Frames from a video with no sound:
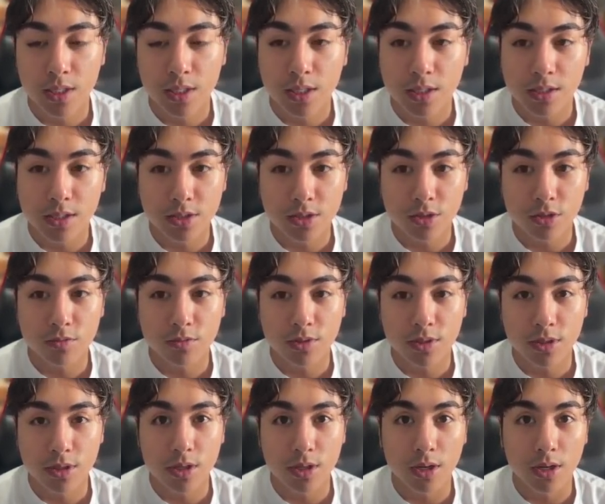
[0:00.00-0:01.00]
Let's go over
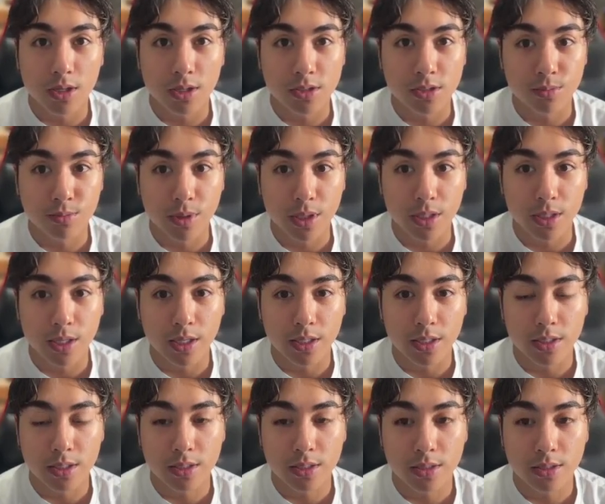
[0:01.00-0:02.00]
the cons of paid
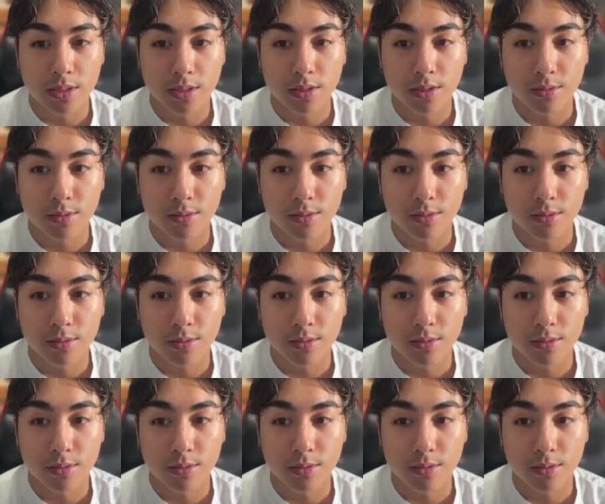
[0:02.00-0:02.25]
ads.